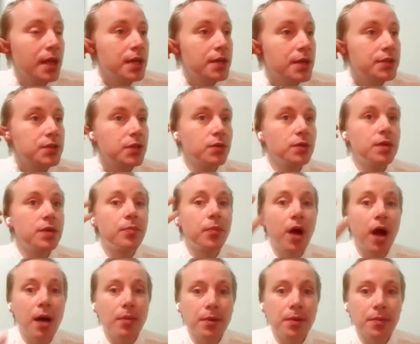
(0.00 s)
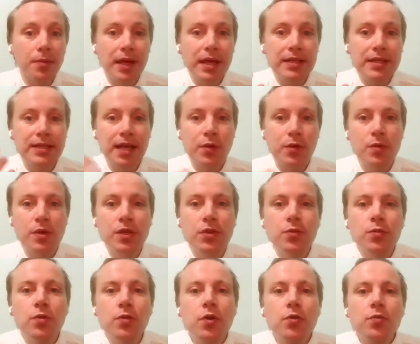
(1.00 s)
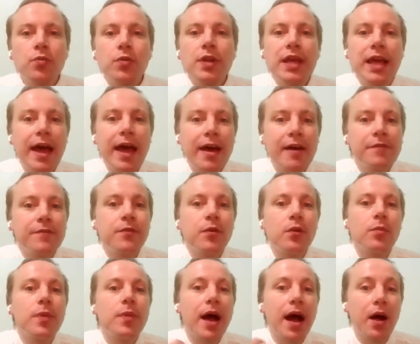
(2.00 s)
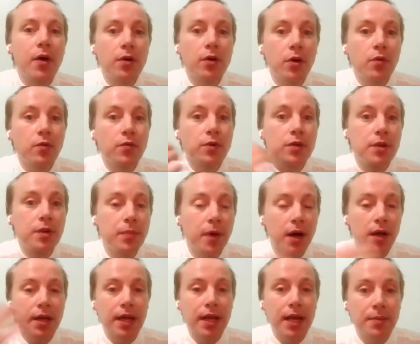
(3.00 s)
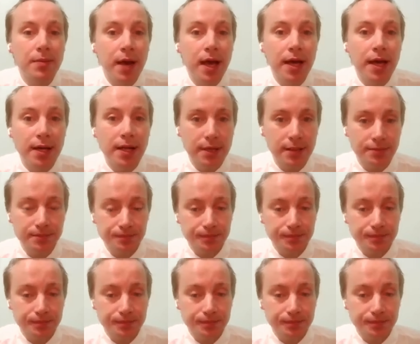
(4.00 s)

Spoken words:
So the problem is that we do not really have full power over the body and mind.